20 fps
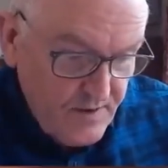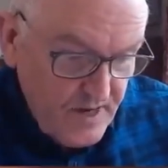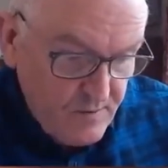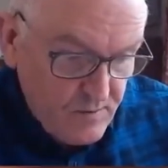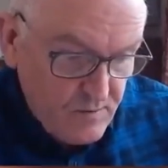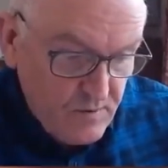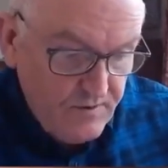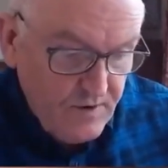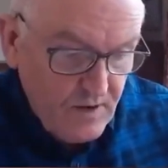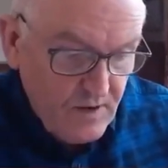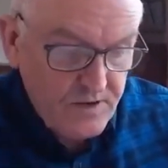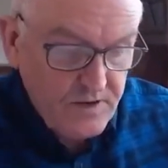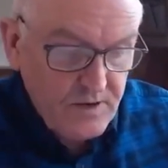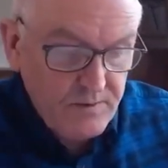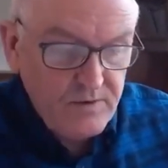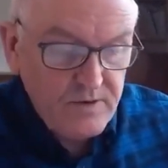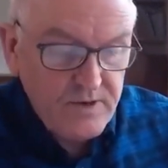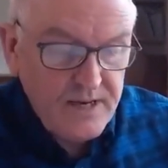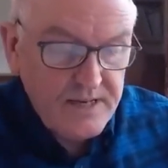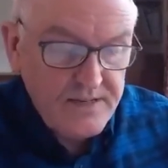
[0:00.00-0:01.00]
people were followed
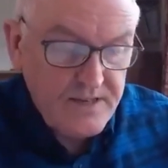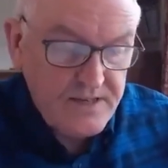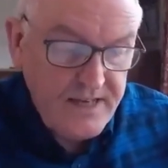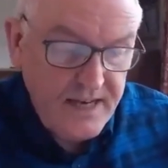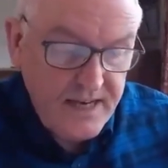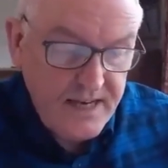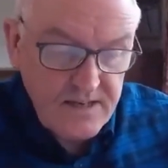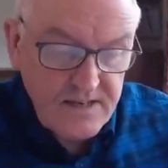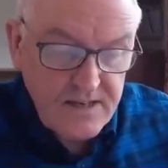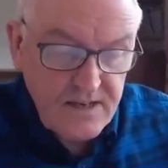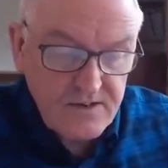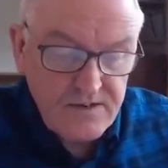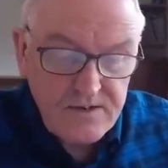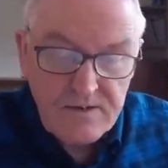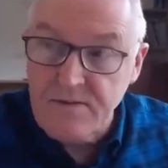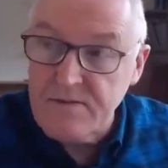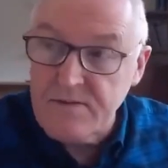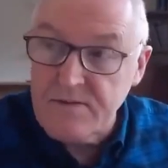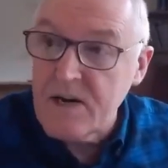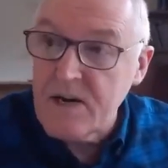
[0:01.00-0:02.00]
up who'd had the second dose
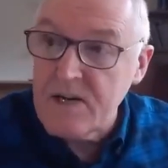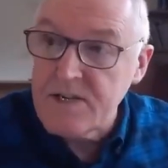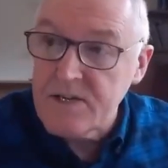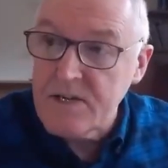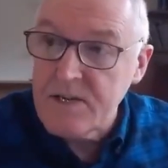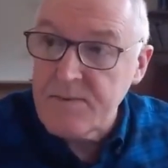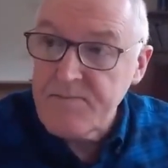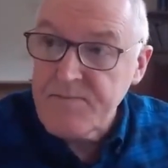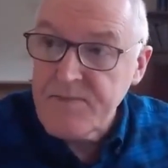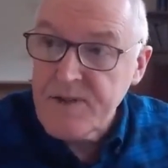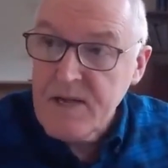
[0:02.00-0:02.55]
of the Pfizer,